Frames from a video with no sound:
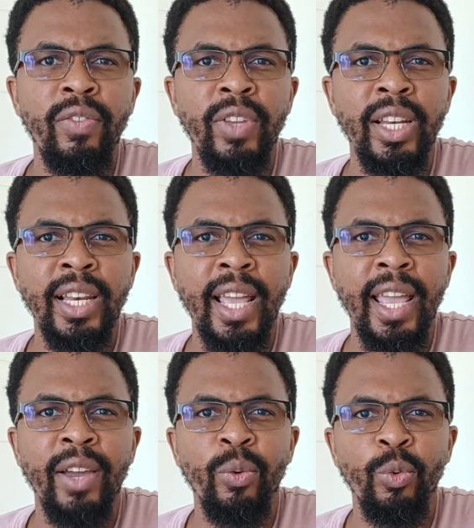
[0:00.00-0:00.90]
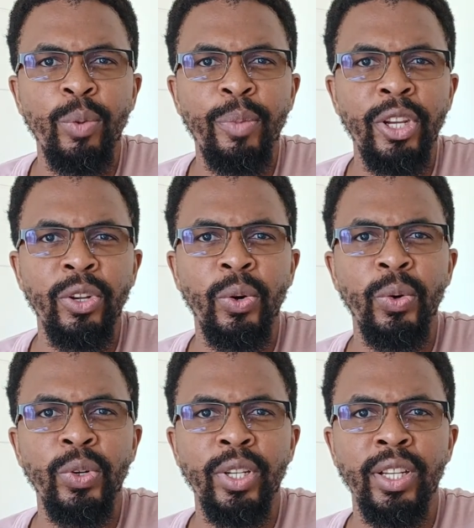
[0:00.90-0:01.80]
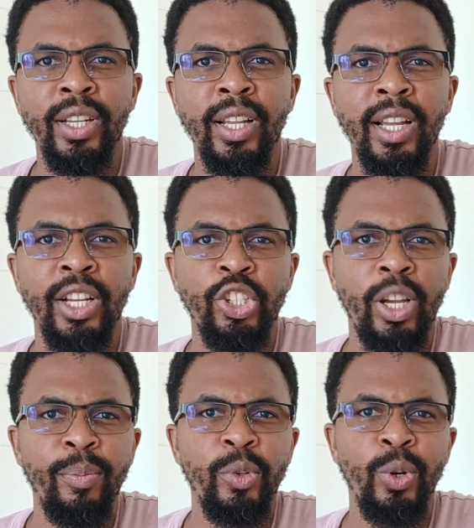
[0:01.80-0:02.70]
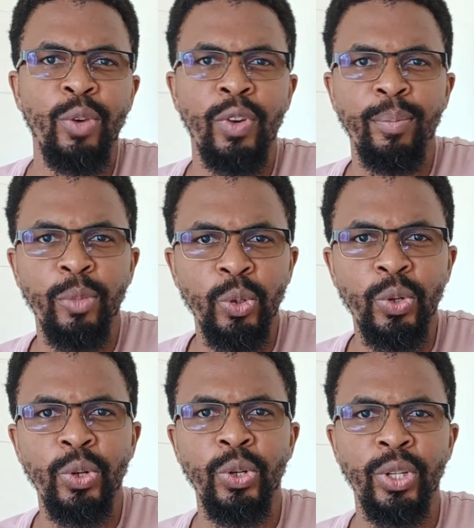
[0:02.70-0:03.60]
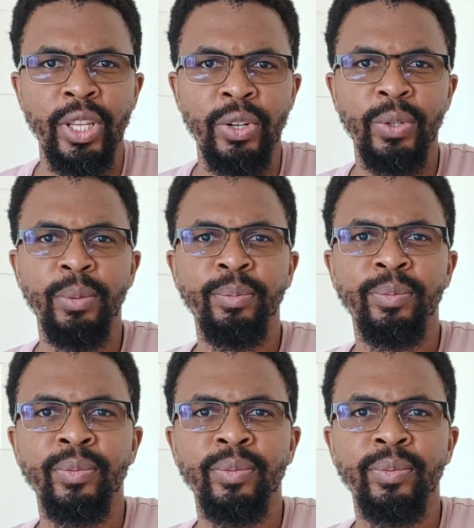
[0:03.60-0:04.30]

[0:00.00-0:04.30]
of it like ripping out a chapter of a book, you know?